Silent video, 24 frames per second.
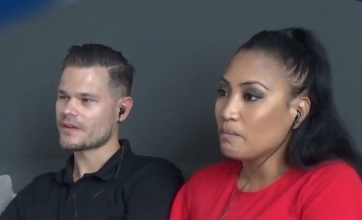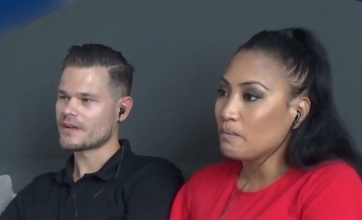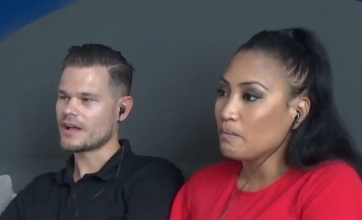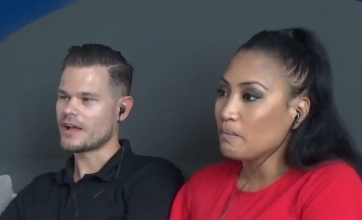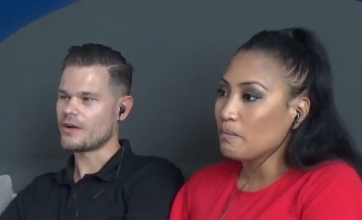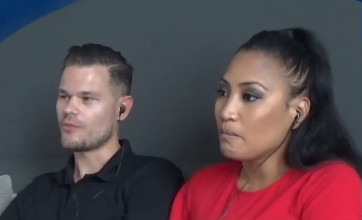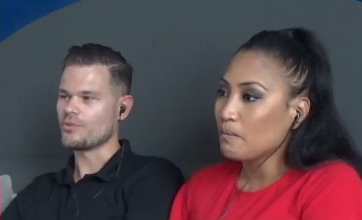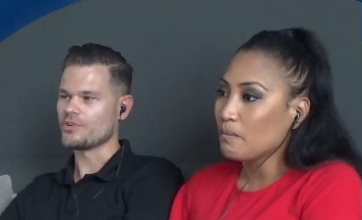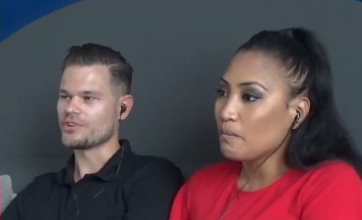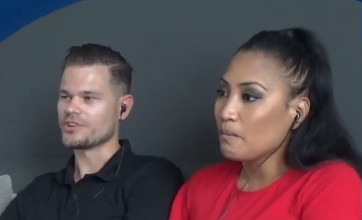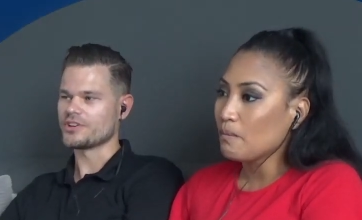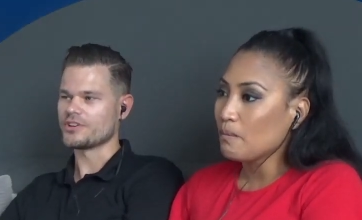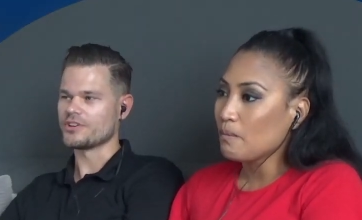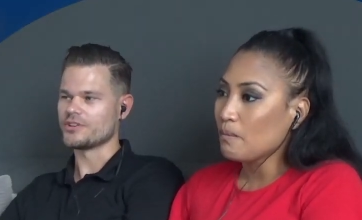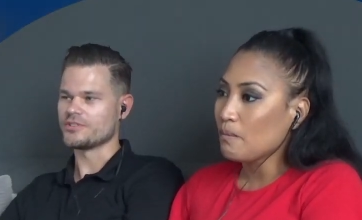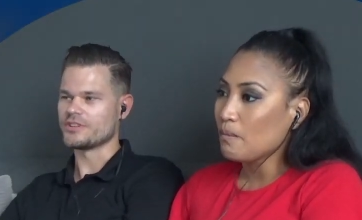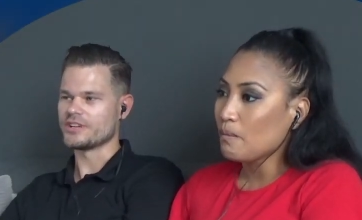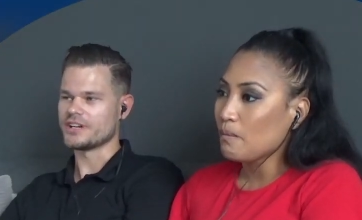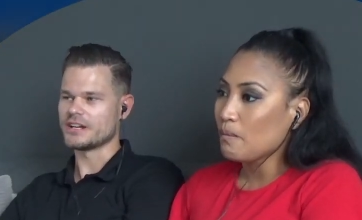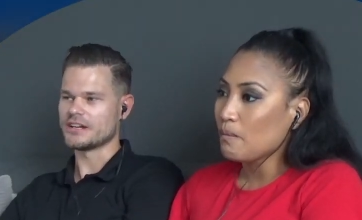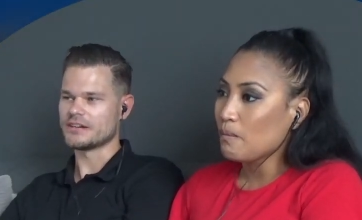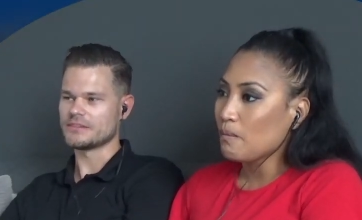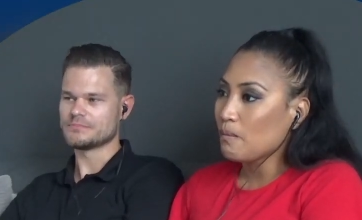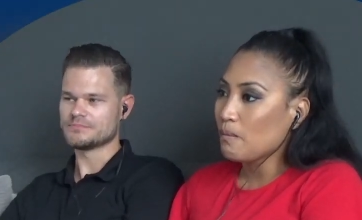Speaker 1: I want to go
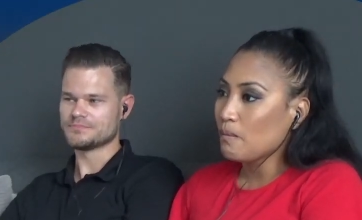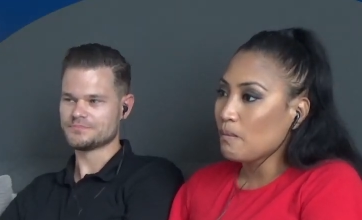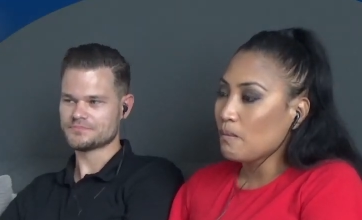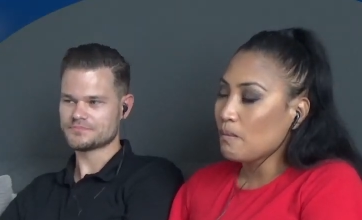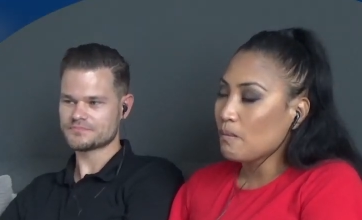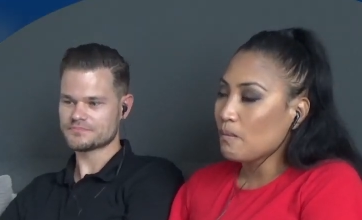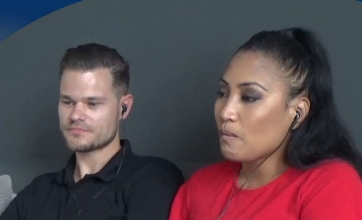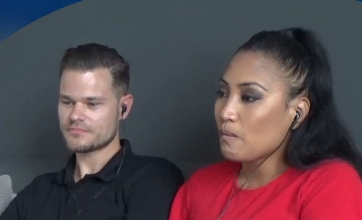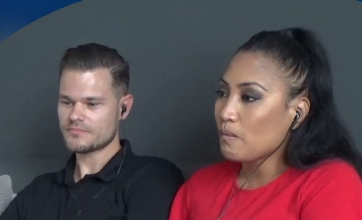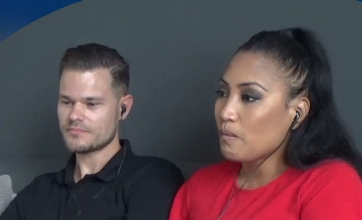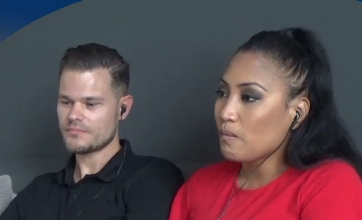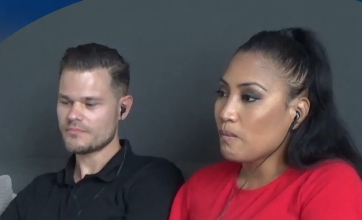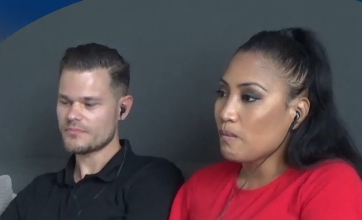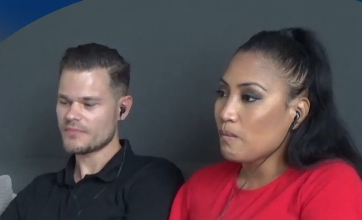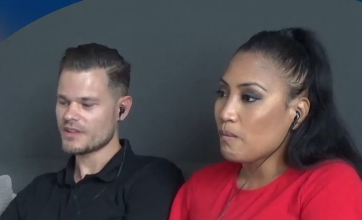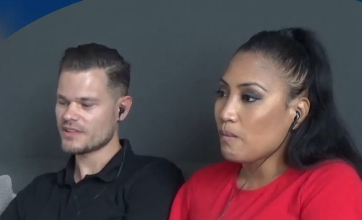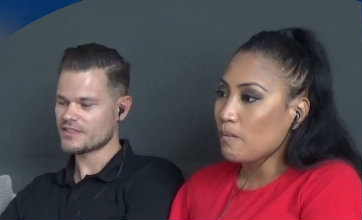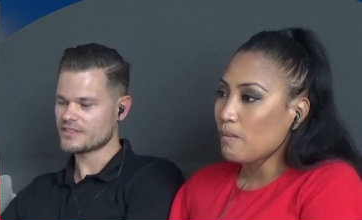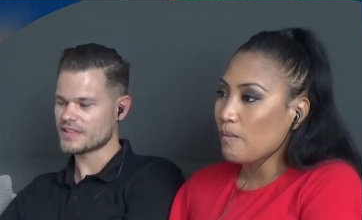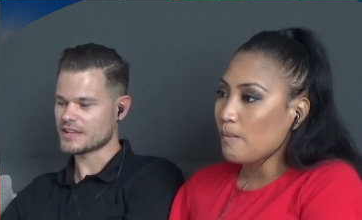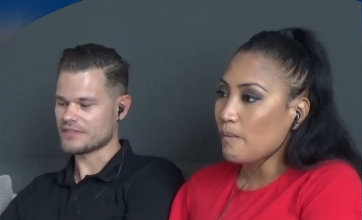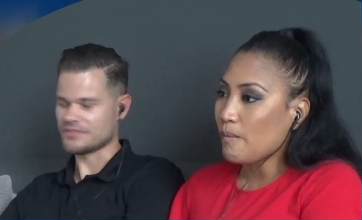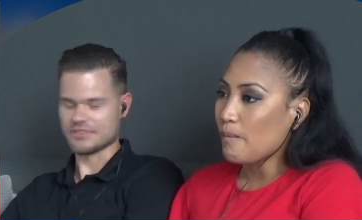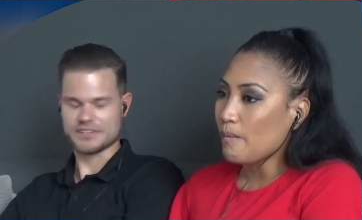there.
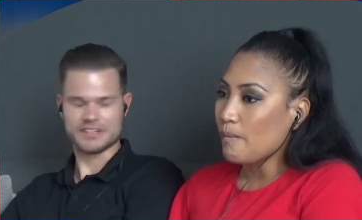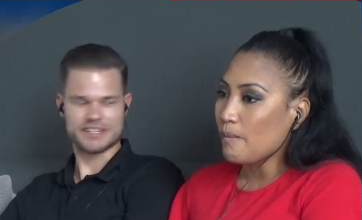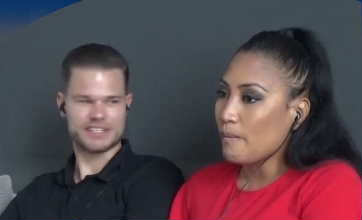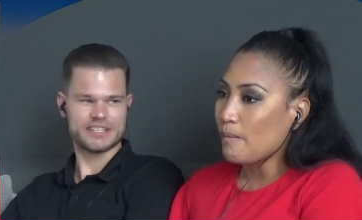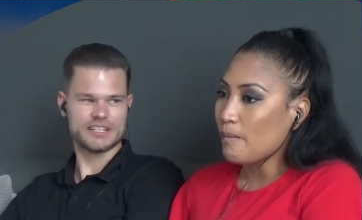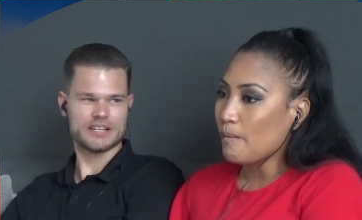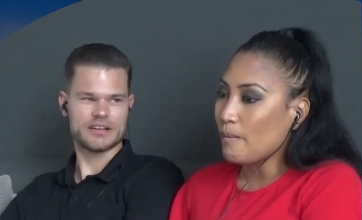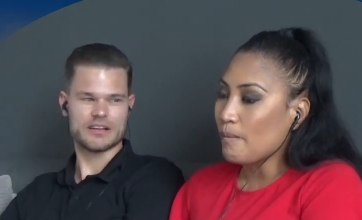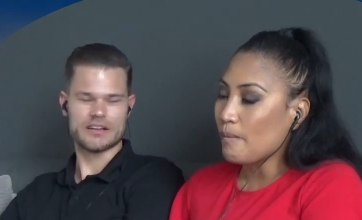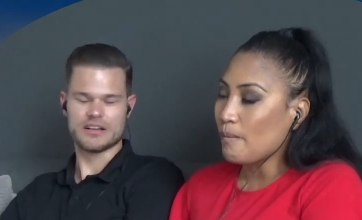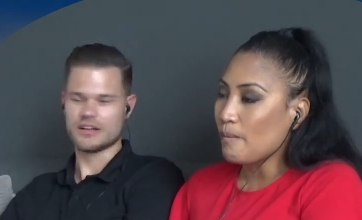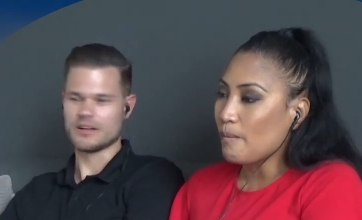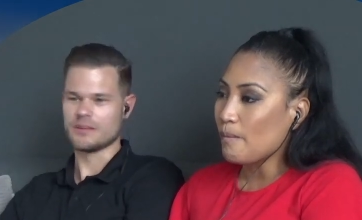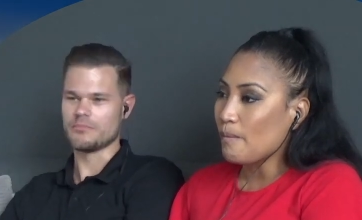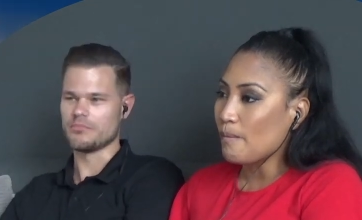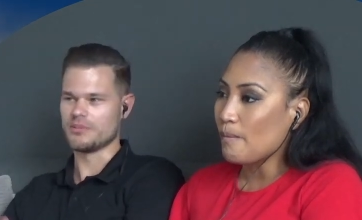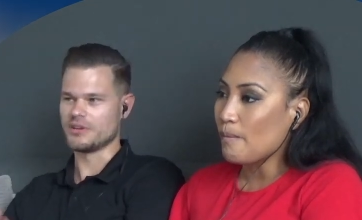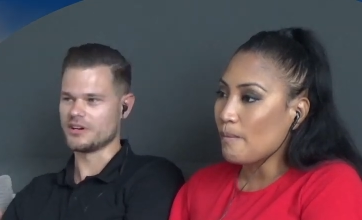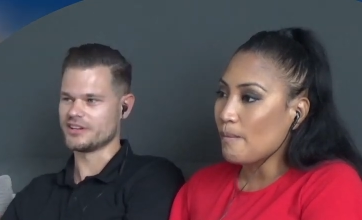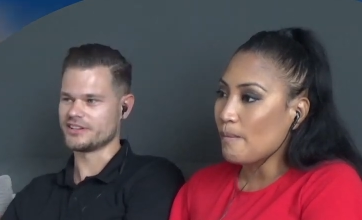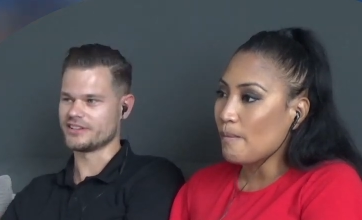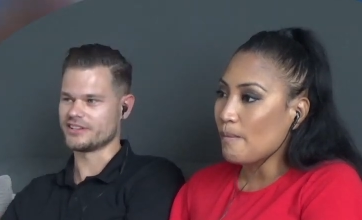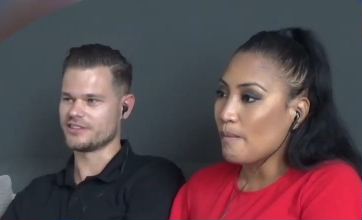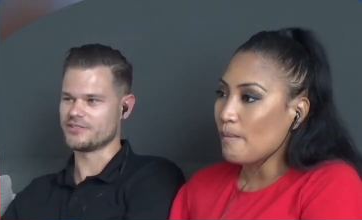It's definitely a, a
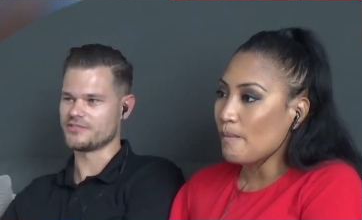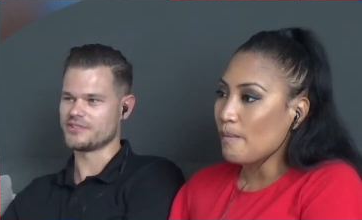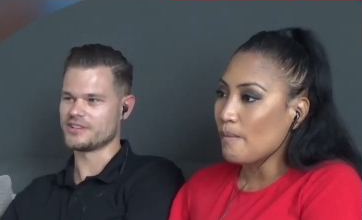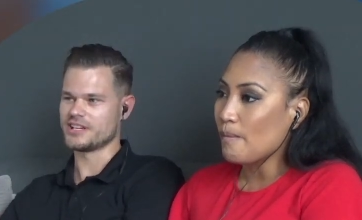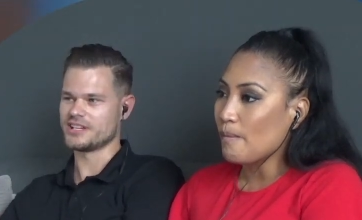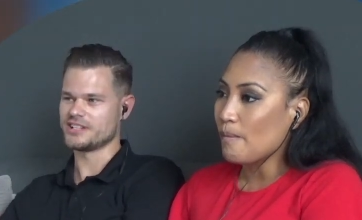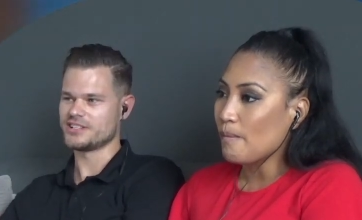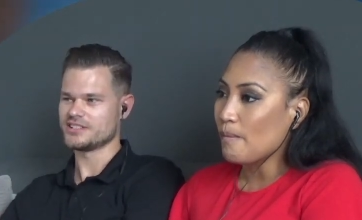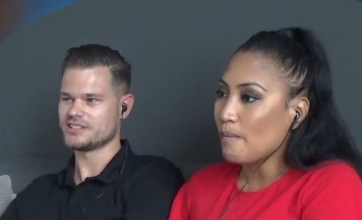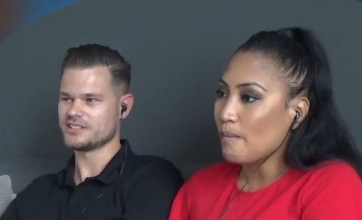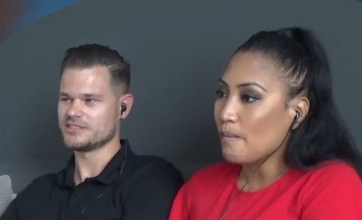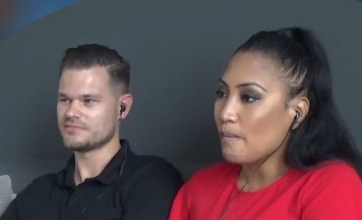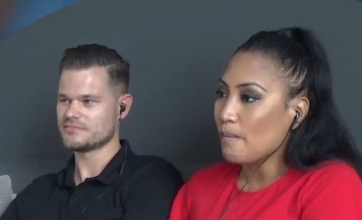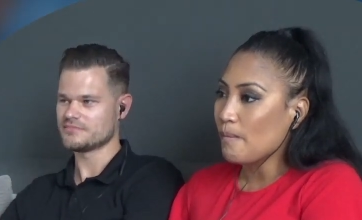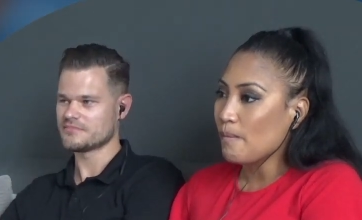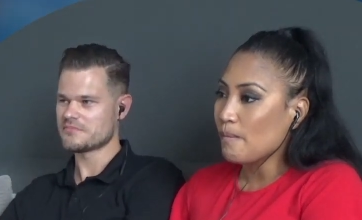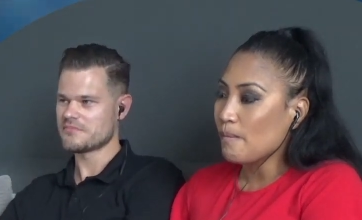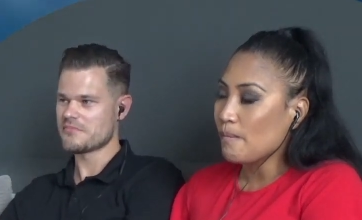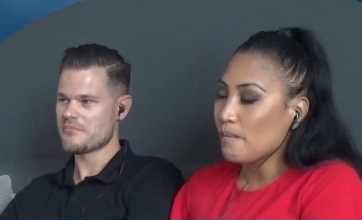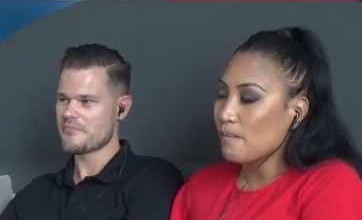Bond location.